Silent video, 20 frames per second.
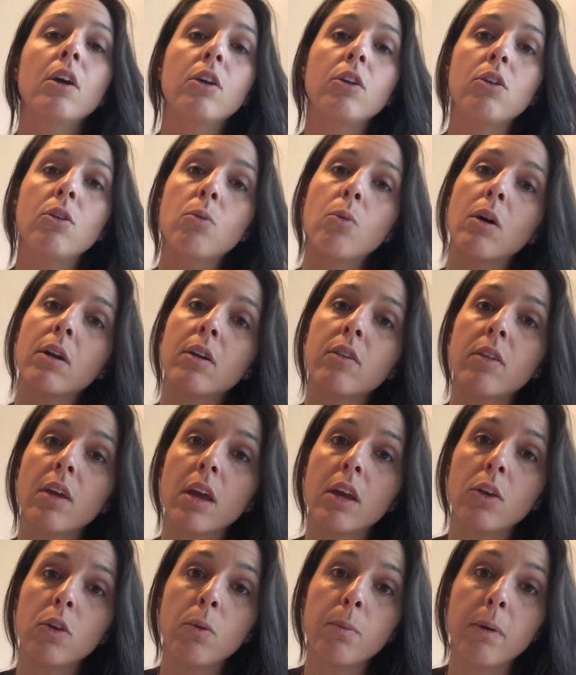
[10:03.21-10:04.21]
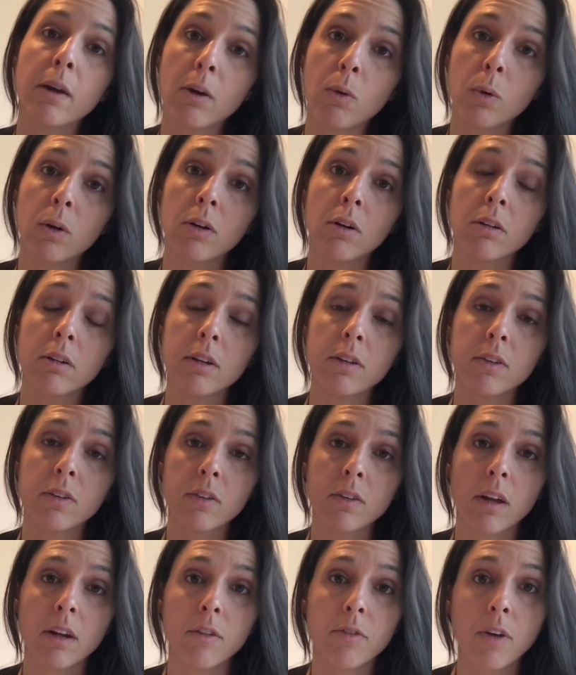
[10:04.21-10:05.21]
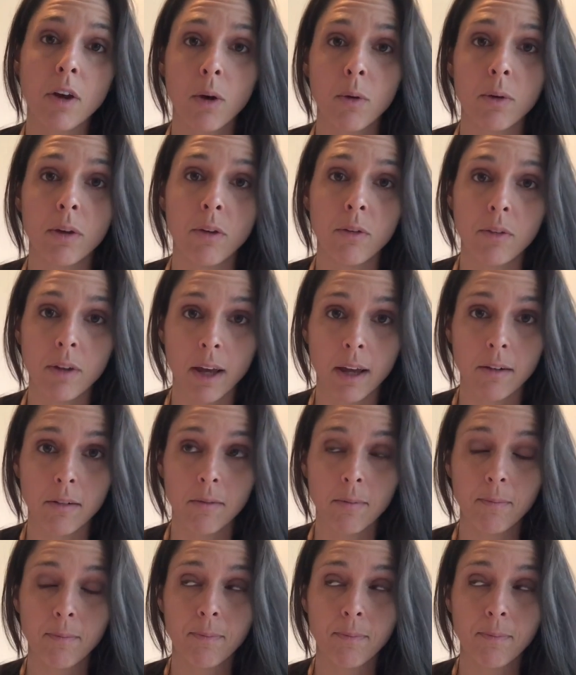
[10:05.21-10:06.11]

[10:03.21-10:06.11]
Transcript: you want to take ubiquinol instead of CoQ10.